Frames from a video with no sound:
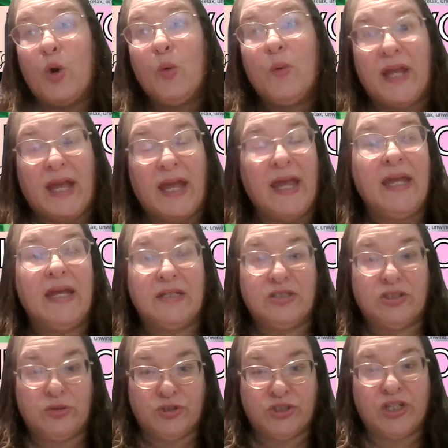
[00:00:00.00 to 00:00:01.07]
okay
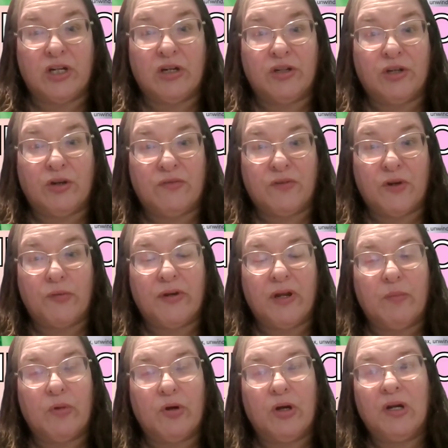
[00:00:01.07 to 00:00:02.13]
to share your phone
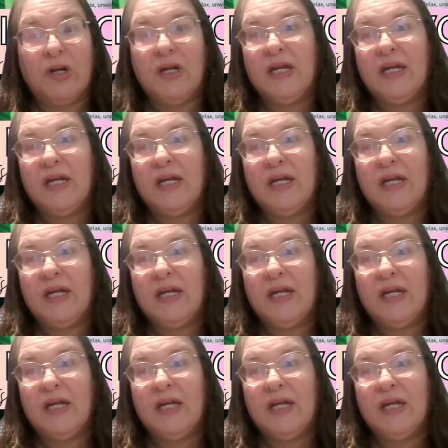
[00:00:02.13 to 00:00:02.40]
number.